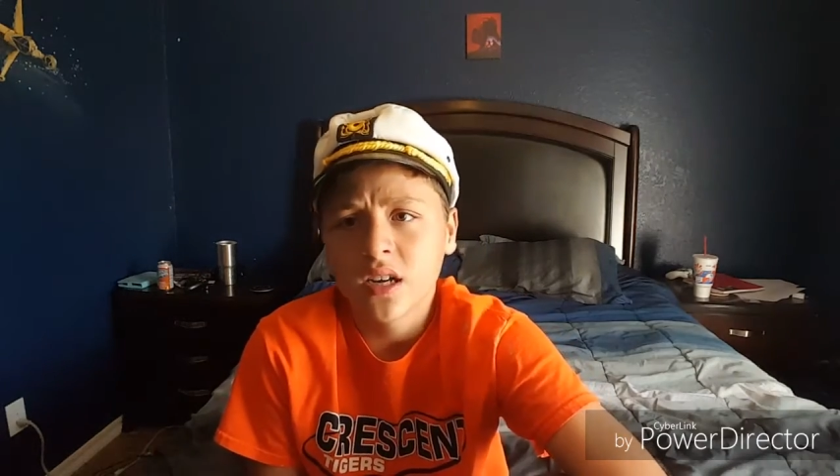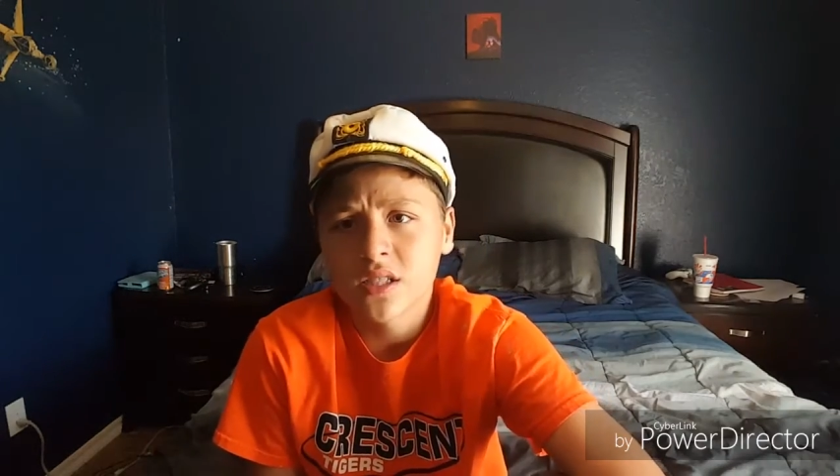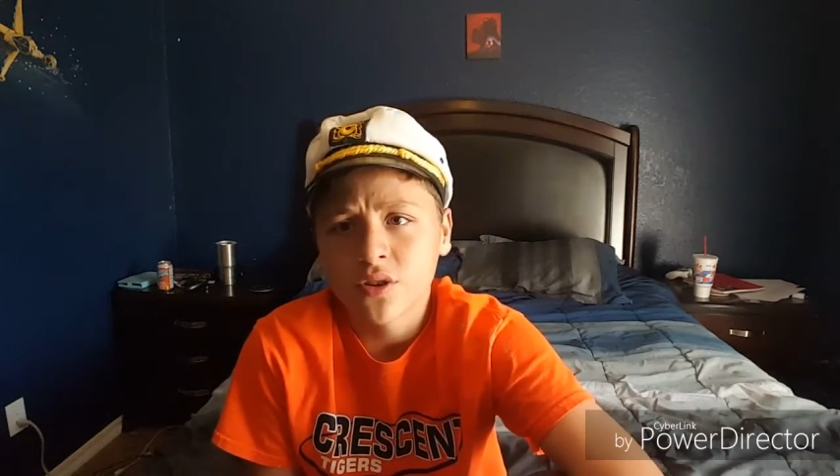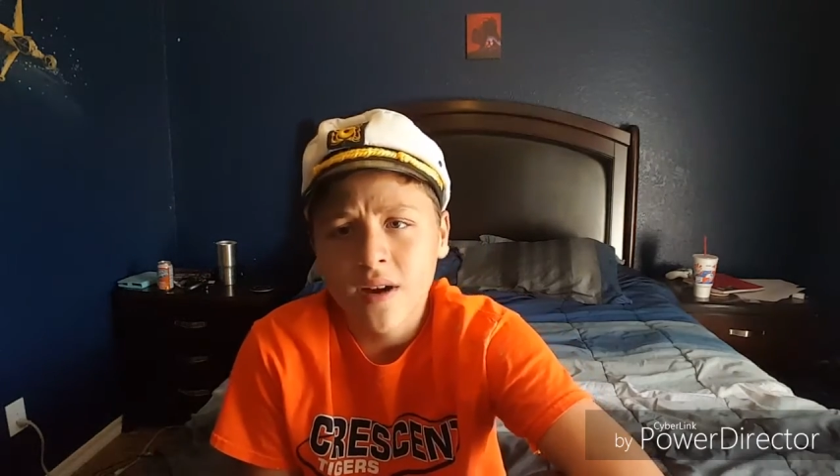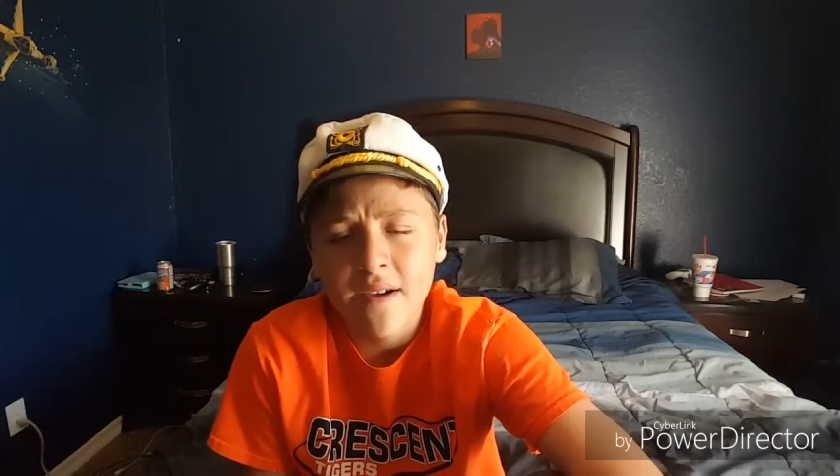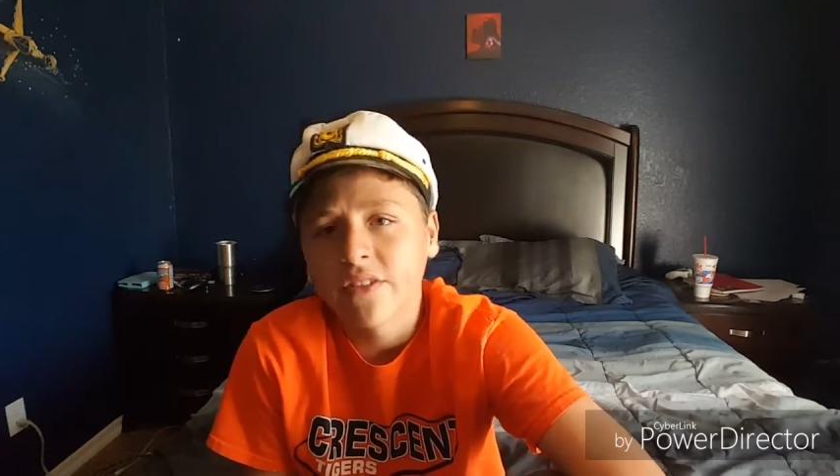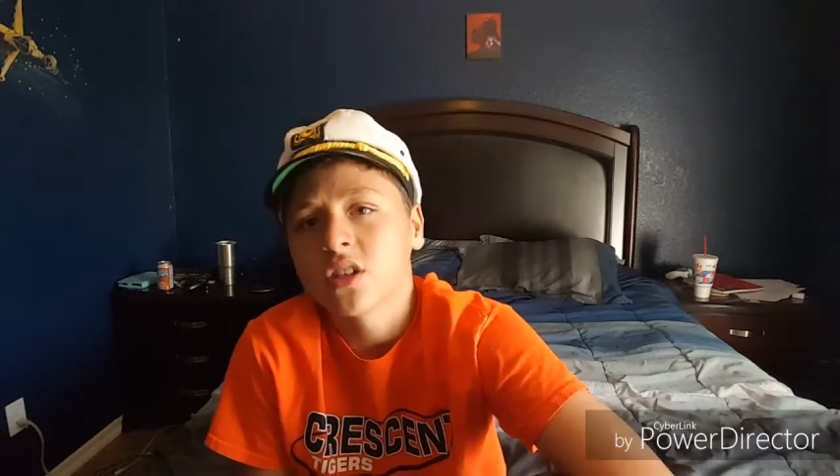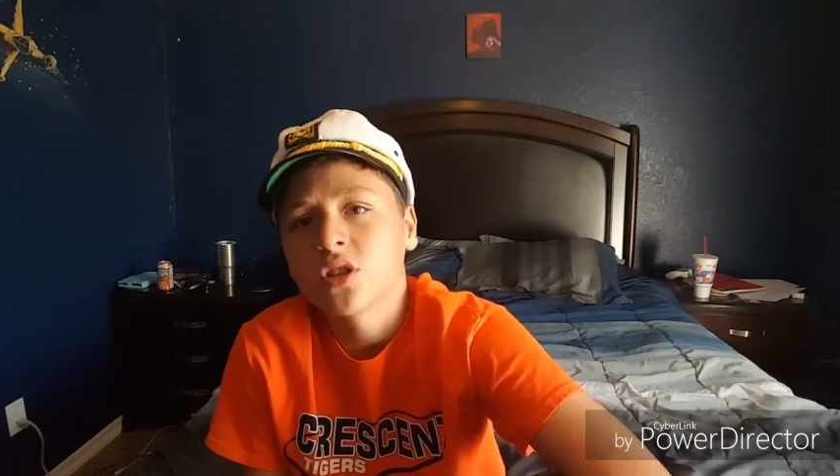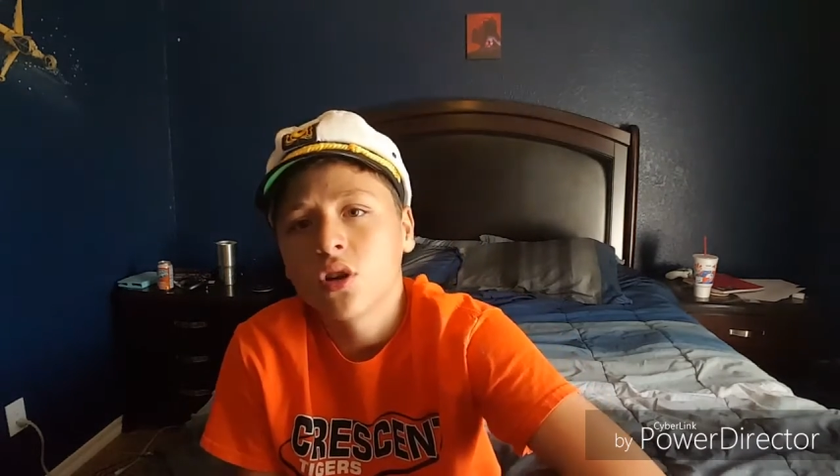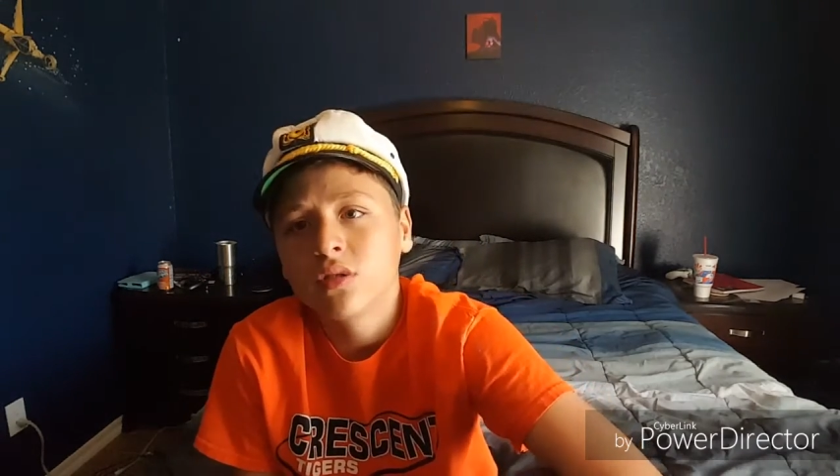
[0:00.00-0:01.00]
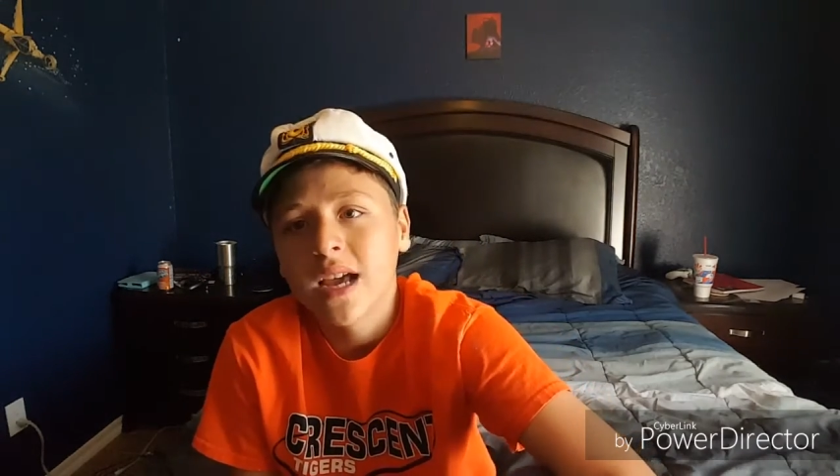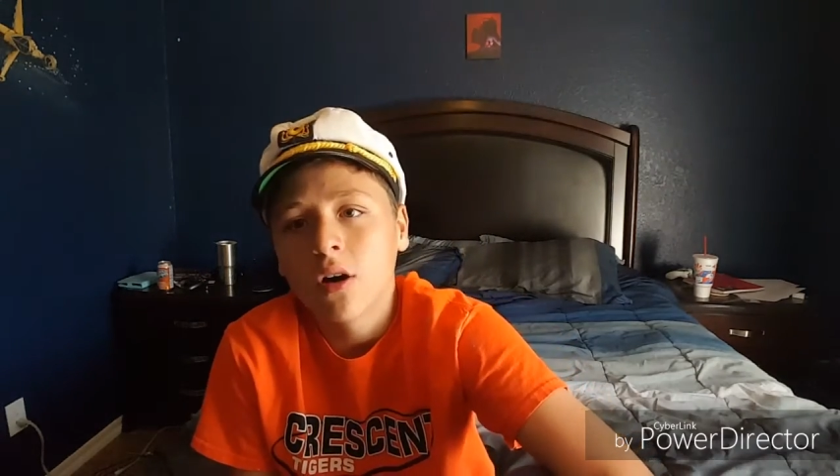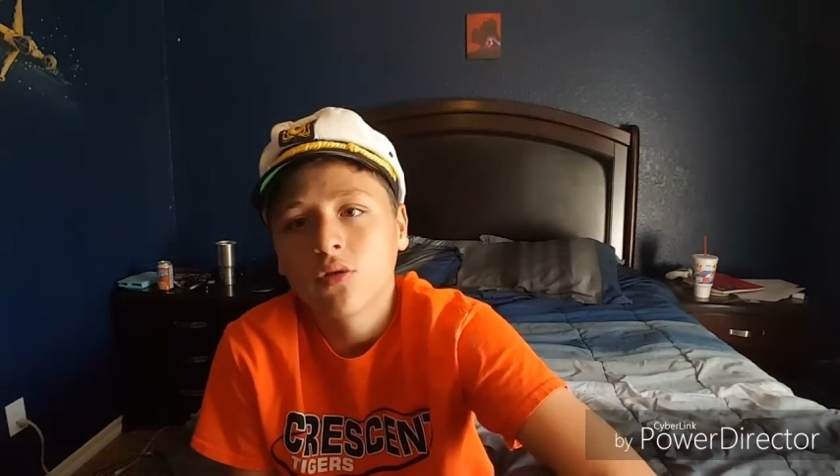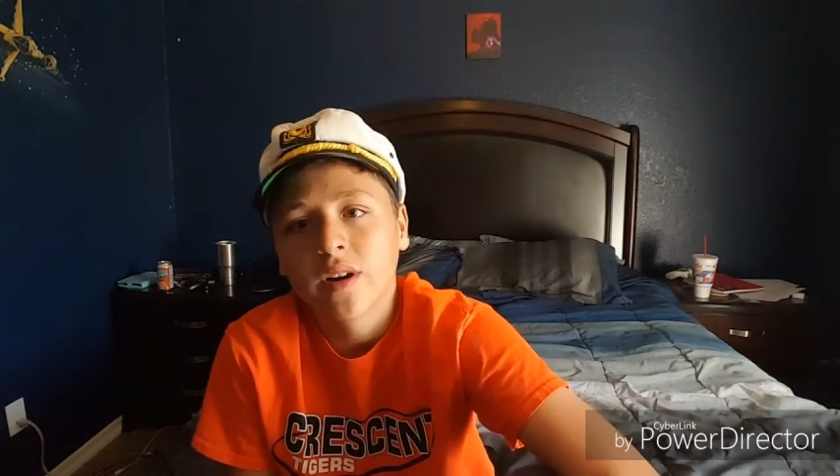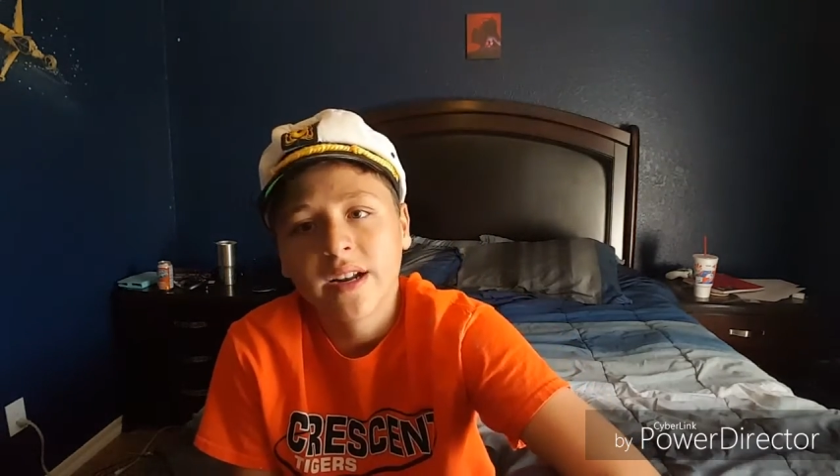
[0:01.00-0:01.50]
Because the graphics are so
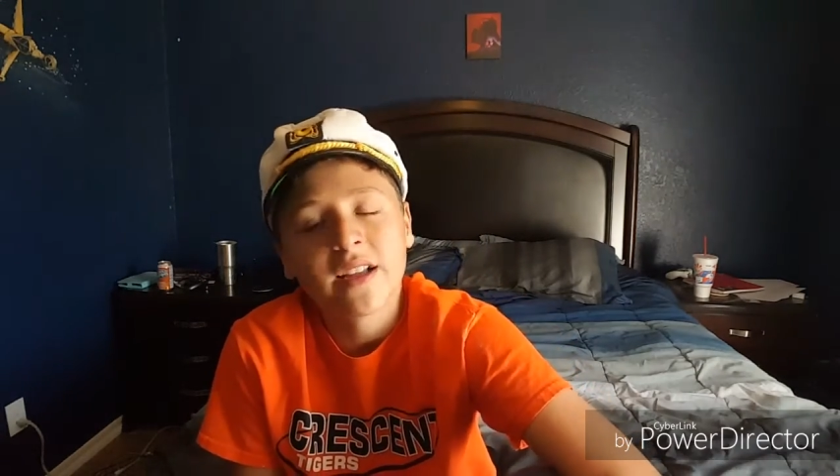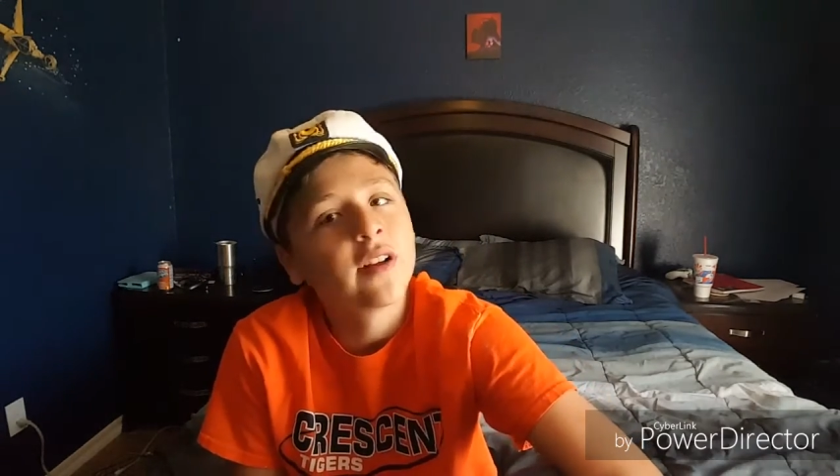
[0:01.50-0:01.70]
downgraded.